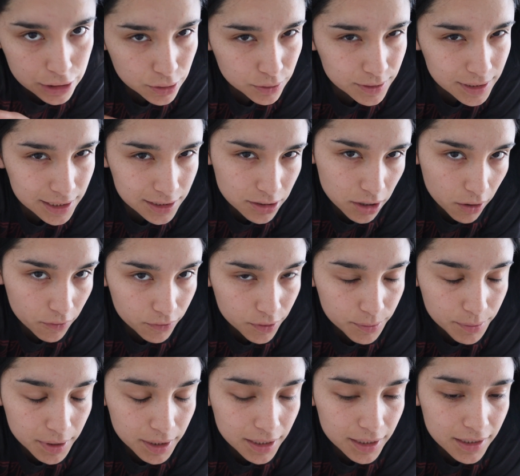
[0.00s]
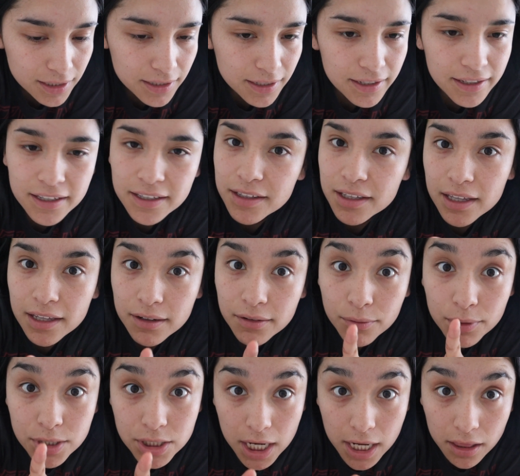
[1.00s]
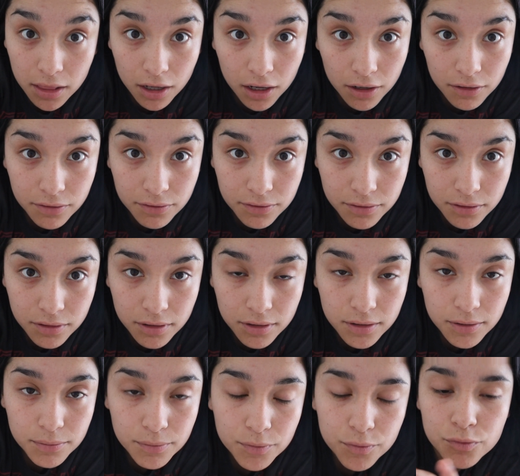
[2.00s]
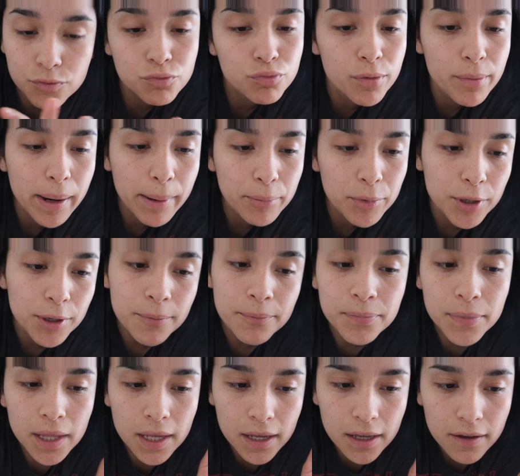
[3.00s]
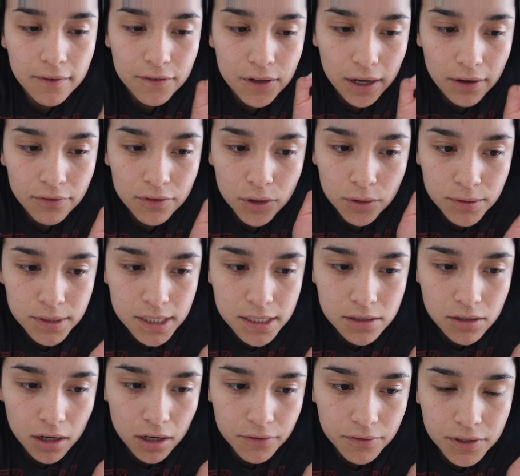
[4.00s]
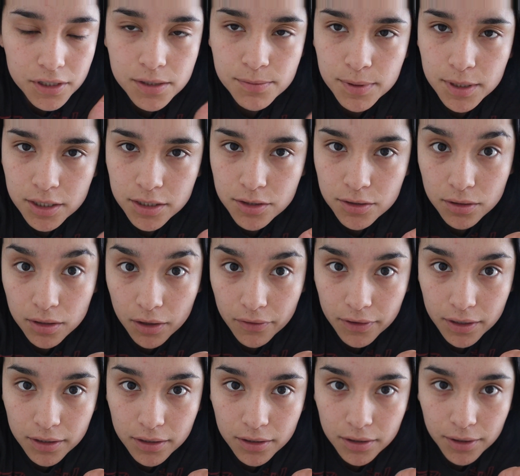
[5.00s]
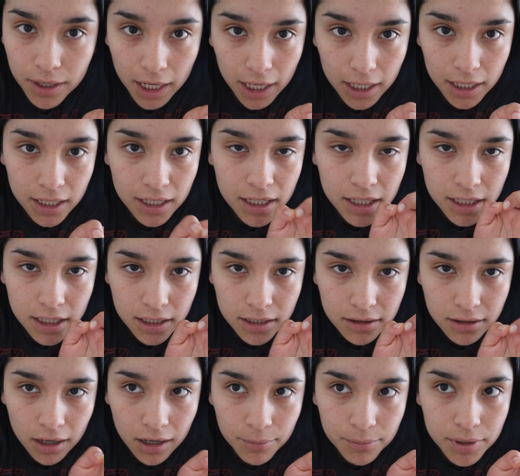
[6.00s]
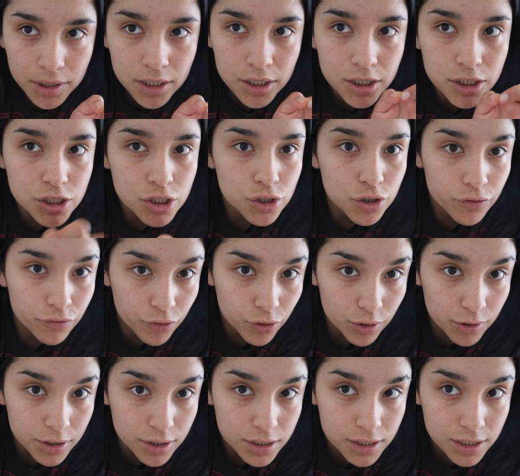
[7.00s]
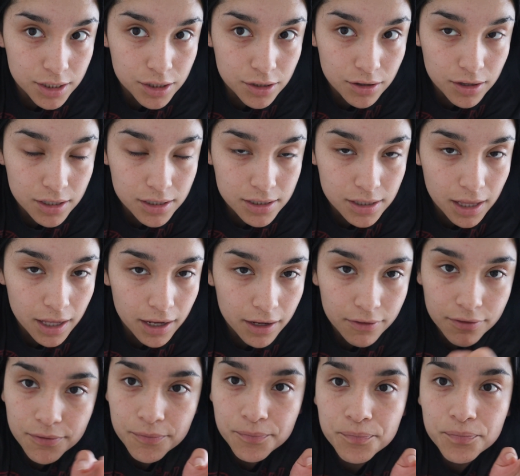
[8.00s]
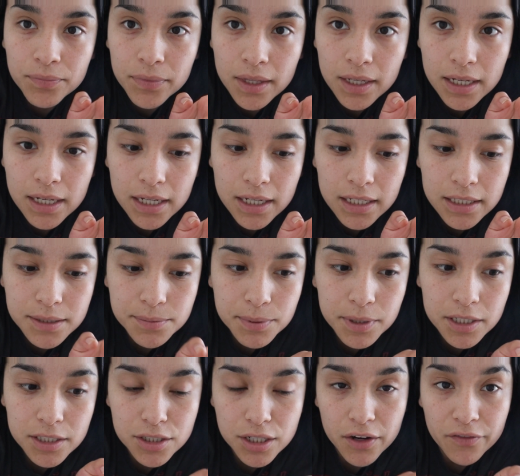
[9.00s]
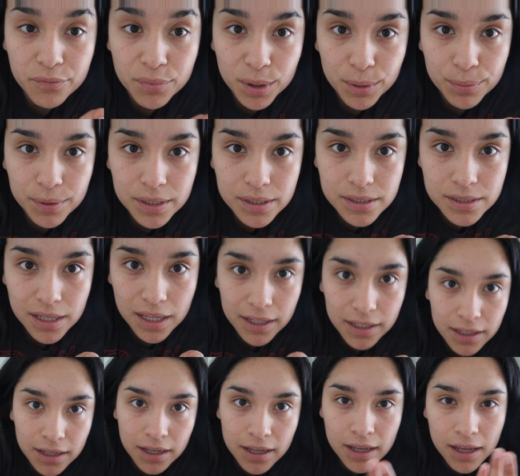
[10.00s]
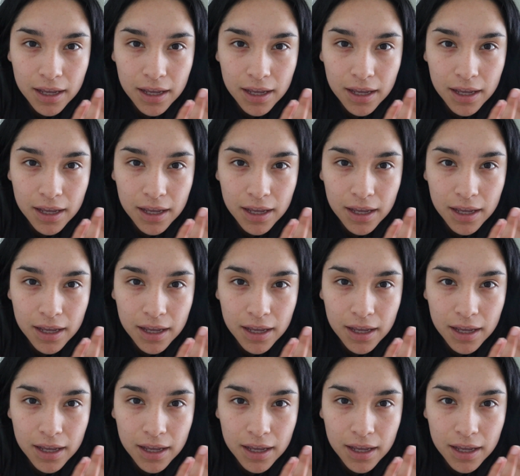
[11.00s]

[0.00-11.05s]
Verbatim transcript: no days off for me, which I love. Remember, if you have no days off, it's because you love it, okay? Not because you're forced into this life. It's because you have purpose. Like